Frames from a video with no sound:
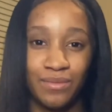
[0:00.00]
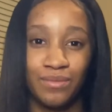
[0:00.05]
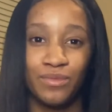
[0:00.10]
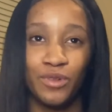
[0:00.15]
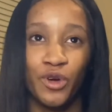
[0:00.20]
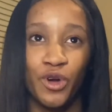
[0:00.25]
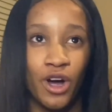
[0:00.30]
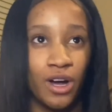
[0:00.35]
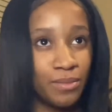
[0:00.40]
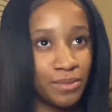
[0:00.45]

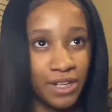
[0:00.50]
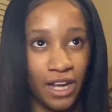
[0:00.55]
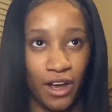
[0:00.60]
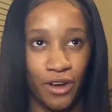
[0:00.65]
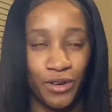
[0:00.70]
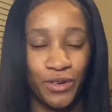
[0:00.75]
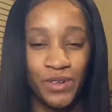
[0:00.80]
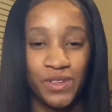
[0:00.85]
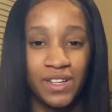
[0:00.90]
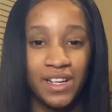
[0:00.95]
Calm
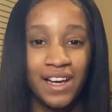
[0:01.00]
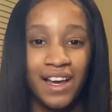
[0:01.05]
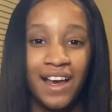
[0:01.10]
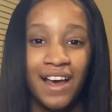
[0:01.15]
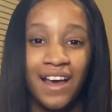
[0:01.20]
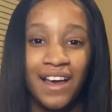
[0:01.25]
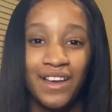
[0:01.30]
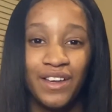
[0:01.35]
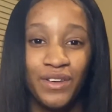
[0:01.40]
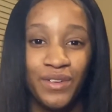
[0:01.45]
down.
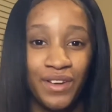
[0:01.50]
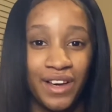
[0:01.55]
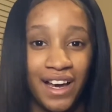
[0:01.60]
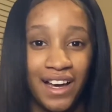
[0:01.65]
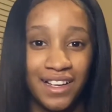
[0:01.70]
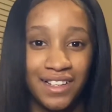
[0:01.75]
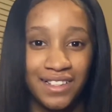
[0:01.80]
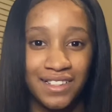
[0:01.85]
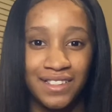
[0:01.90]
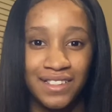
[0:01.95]
You
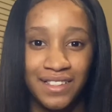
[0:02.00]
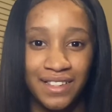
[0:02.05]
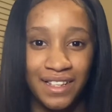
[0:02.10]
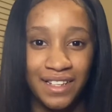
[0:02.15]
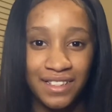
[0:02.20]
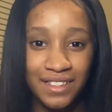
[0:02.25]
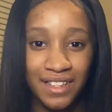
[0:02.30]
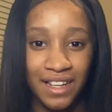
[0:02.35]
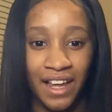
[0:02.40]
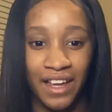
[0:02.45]
guys,
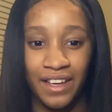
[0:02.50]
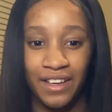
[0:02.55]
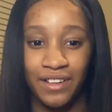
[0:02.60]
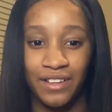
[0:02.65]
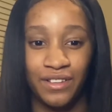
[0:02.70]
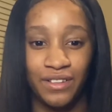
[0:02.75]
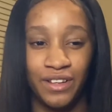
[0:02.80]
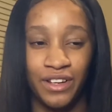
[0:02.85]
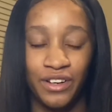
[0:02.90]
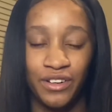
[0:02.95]
this like
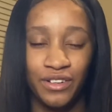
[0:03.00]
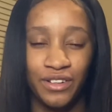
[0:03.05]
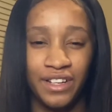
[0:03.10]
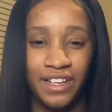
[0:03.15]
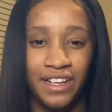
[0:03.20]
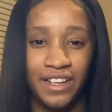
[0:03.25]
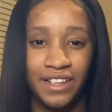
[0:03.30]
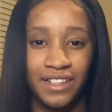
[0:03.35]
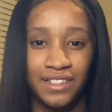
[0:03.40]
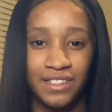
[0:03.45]

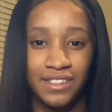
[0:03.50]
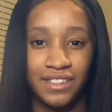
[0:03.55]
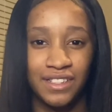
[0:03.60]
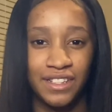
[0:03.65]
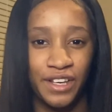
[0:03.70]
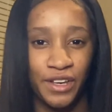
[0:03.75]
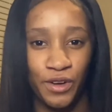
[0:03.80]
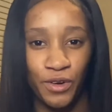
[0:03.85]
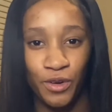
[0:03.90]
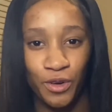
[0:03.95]
literally
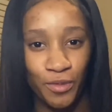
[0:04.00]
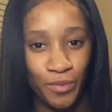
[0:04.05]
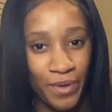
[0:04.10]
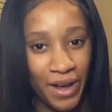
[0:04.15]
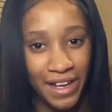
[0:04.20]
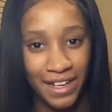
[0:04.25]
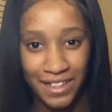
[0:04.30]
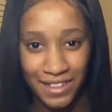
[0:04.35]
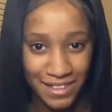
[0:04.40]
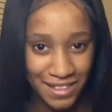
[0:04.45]
tickled my
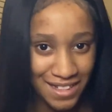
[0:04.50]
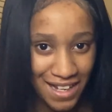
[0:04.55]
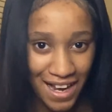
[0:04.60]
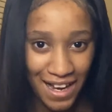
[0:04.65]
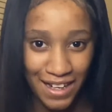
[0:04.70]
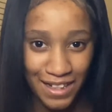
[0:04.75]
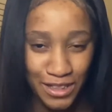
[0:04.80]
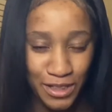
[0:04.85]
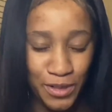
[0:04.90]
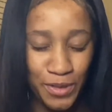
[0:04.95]

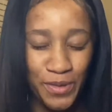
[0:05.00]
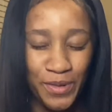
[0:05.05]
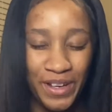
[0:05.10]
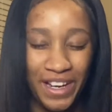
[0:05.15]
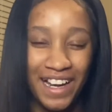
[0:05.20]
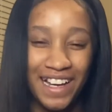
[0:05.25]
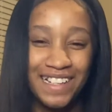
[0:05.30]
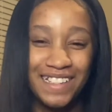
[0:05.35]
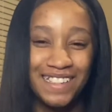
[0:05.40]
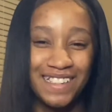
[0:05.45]
insides when
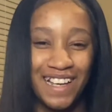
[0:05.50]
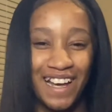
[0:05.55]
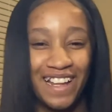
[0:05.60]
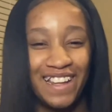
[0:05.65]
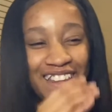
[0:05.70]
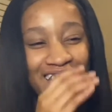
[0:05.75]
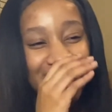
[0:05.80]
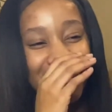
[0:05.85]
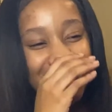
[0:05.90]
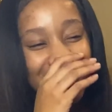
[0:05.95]
I saw this.